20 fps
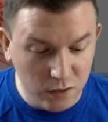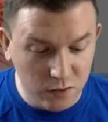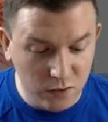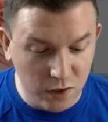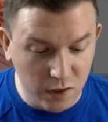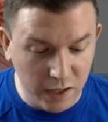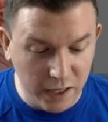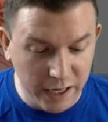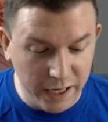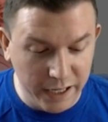to
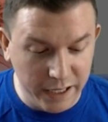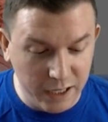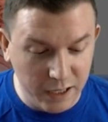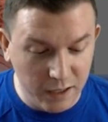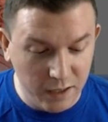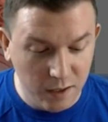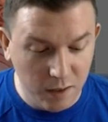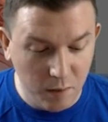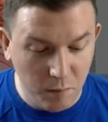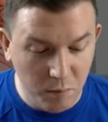like
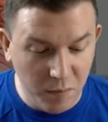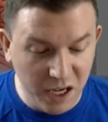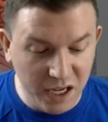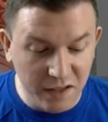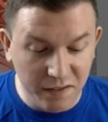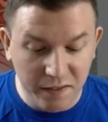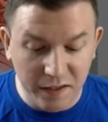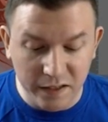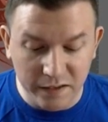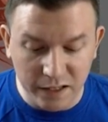make a
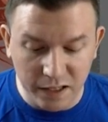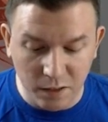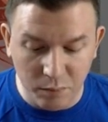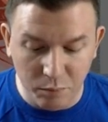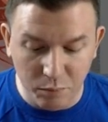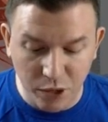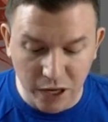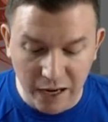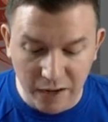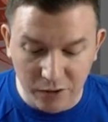thing that I'm
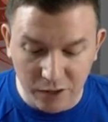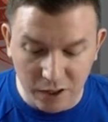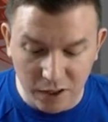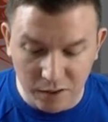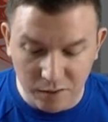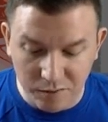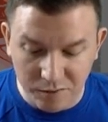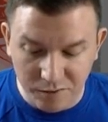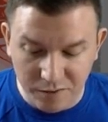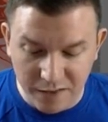proud
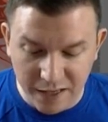of,